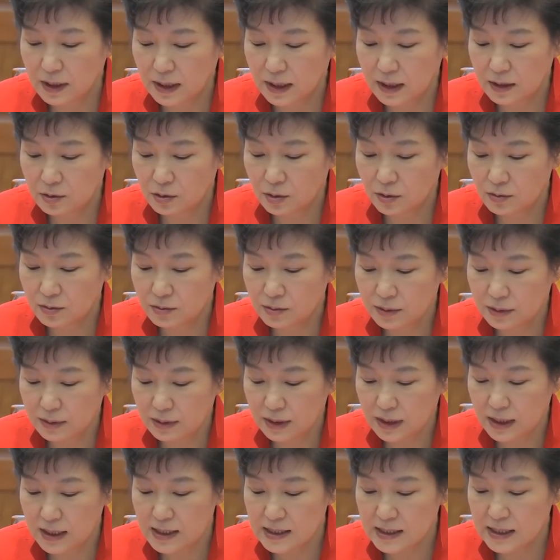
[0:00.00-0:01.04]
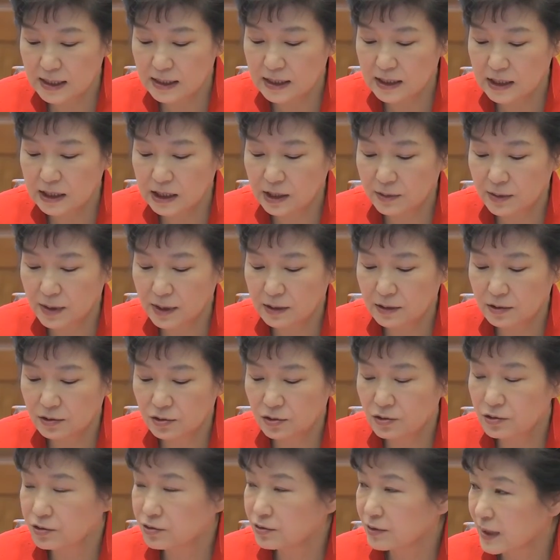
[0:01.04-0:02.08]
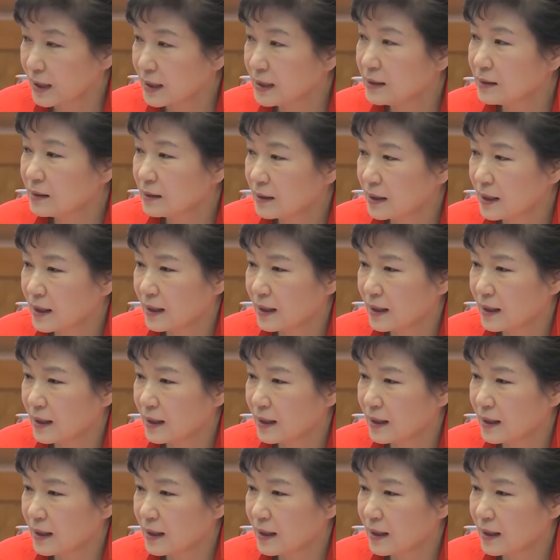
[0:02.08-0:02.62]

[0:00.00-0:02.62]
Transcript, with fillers: On top of her state goals, the president now has the